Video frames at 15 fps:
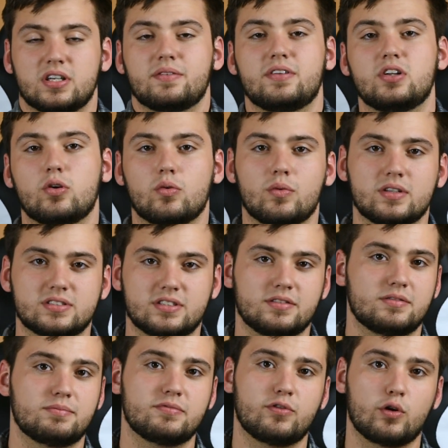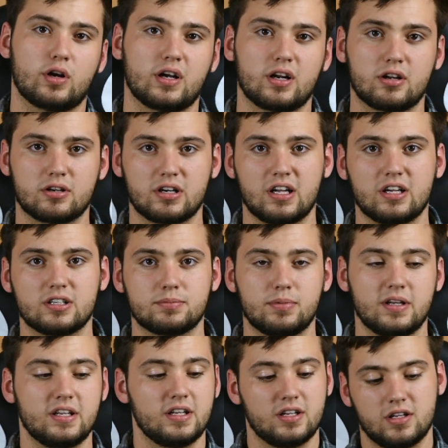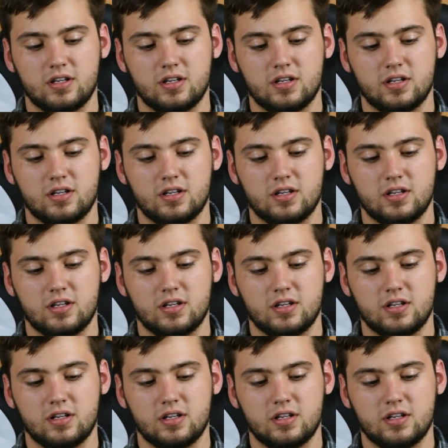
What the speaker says: I mean, no one wants to fork out $100, but